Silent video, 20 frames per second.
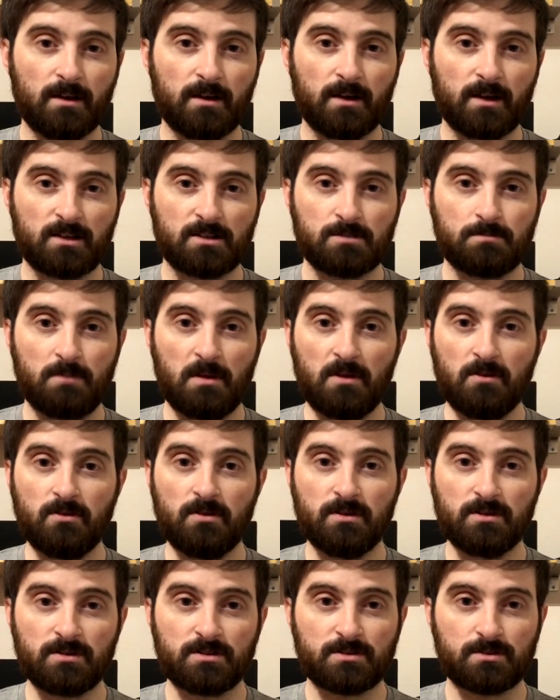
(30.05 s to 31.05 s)

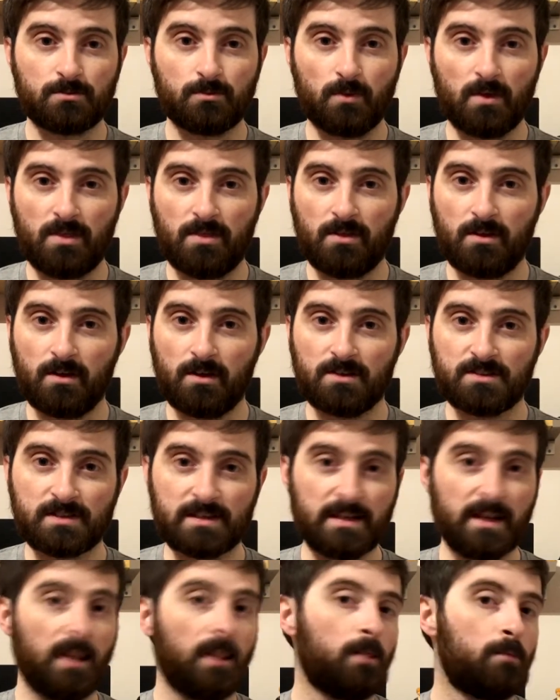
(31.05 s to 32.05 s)
experienced with as
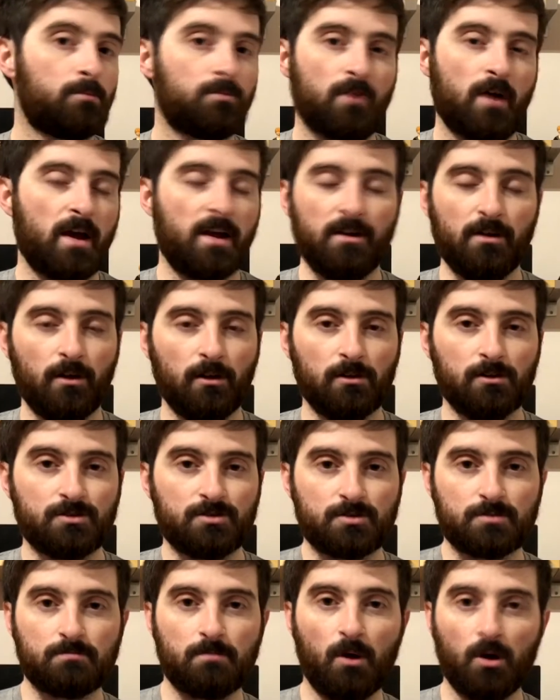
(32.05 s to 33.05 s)
little prior knowledge
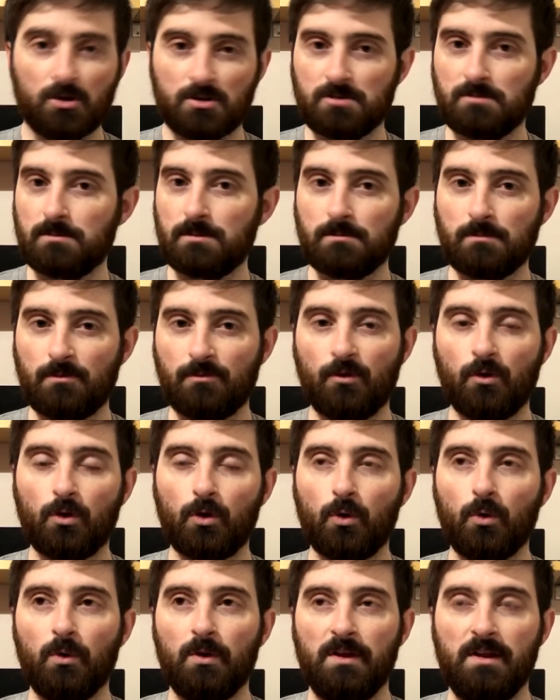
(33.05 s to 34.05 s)
as possible before
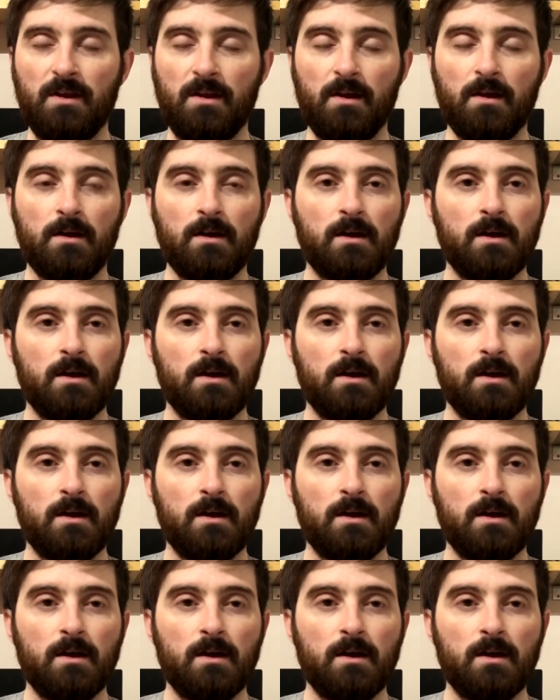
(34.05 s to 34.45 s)
going in.